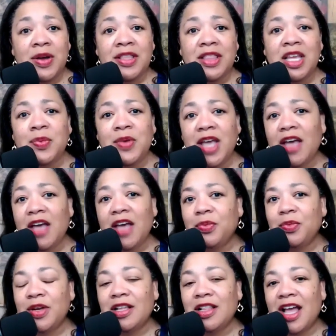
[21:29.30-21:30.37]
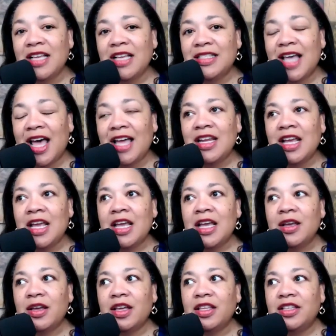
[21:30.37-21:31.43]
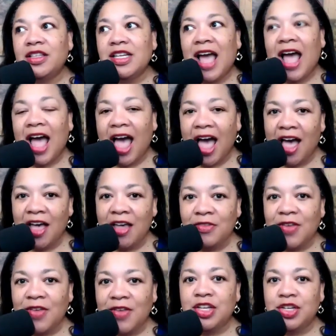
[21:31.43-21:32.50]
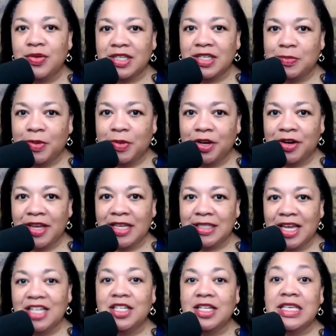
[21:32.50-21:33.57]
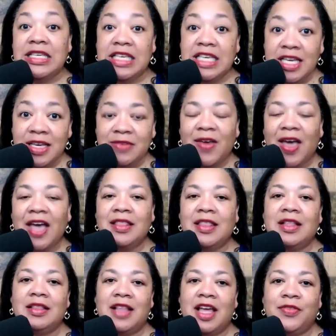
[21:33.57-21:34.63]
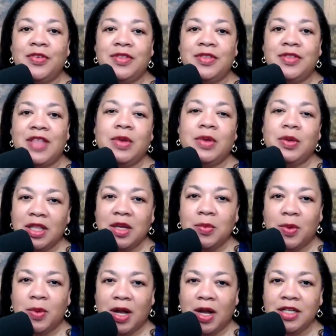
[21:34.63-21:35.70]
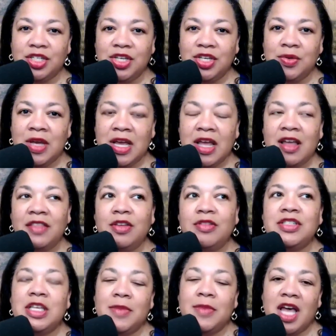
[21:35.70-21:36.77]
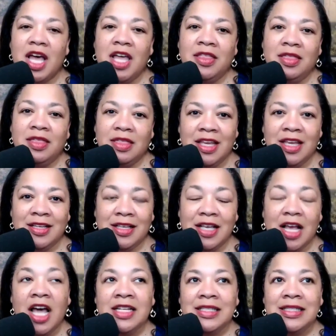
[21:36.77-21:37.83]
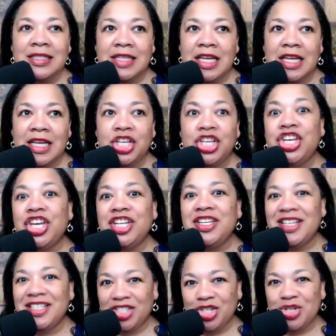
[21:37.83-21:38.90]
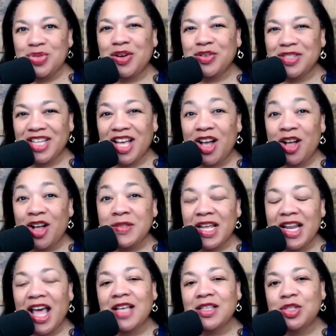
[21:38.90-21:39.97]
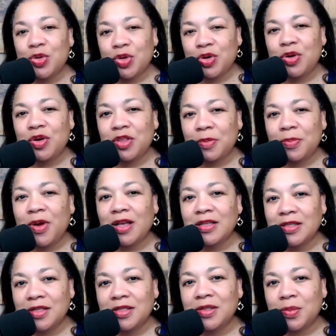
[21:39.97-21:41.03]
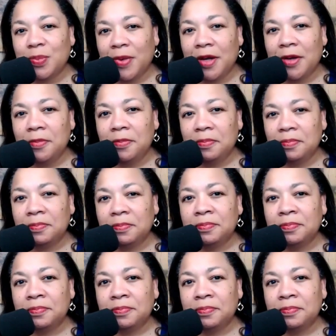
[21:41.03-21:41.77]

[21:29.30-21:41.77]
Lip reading: So I think we have to realize that to have and to experience and to give at the level that we really want to, there's some unseen goodness to ourselves that has to occur in the process as well.